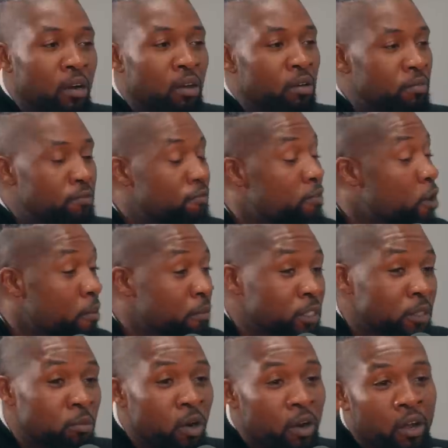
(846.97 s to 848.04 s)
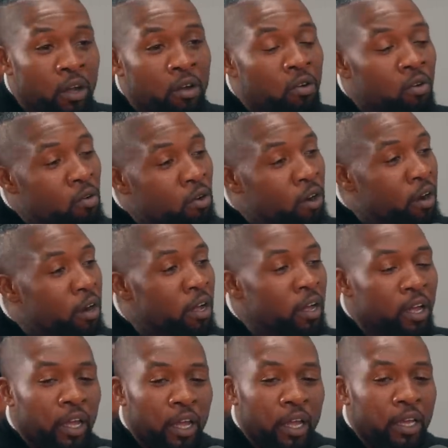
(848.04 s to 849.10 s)
to go to farmers market, or
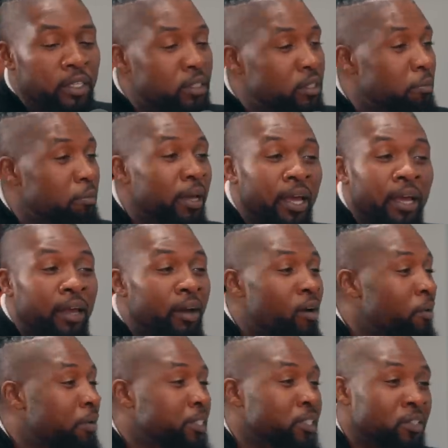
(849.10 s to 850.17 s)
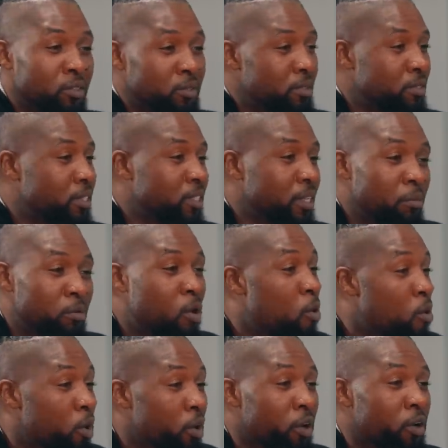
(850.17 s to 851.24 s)
it's a man always on some
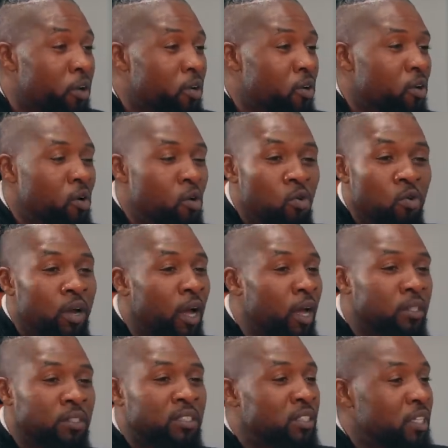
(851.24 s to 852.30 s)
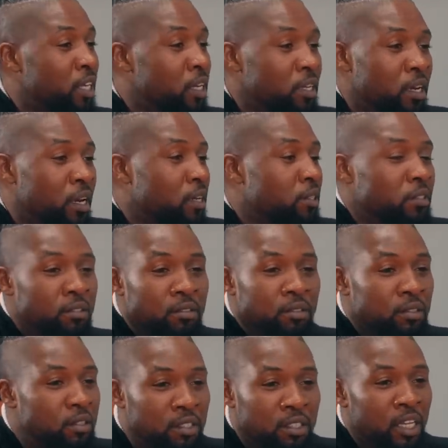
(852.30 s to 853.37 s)
corner yep. who got seed
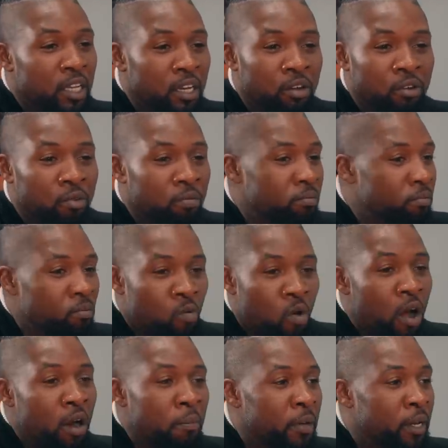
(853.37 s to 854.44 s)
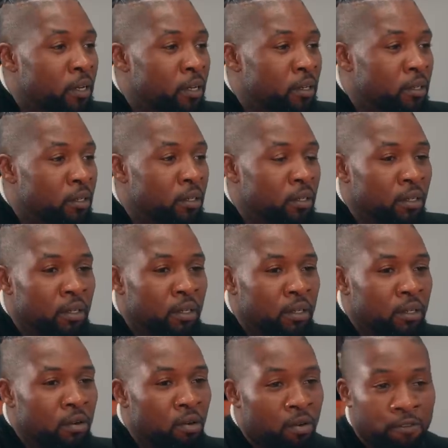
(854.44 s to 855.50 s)
seeded fruit. watermelon, yeah. yeah,
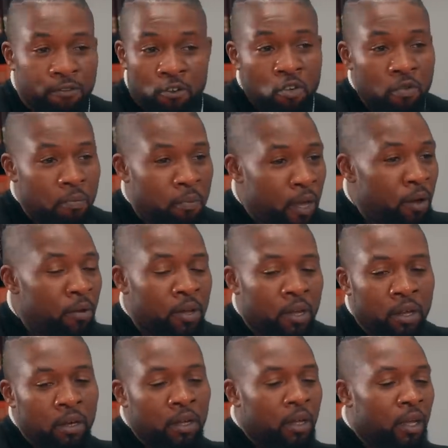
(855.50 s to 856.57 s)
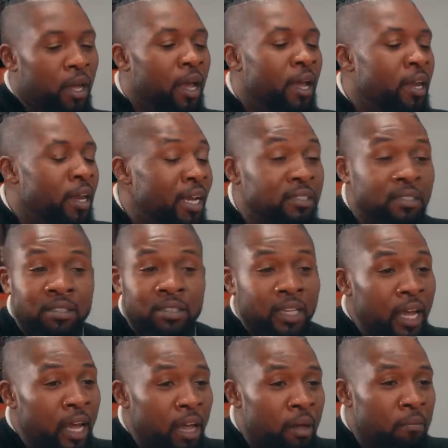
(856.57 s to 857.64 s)
or fruit. Period. And that's
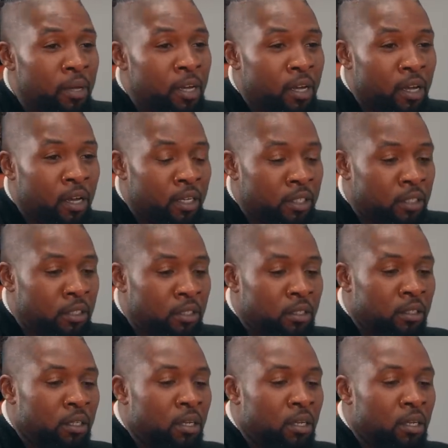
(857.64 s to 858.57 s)
sad because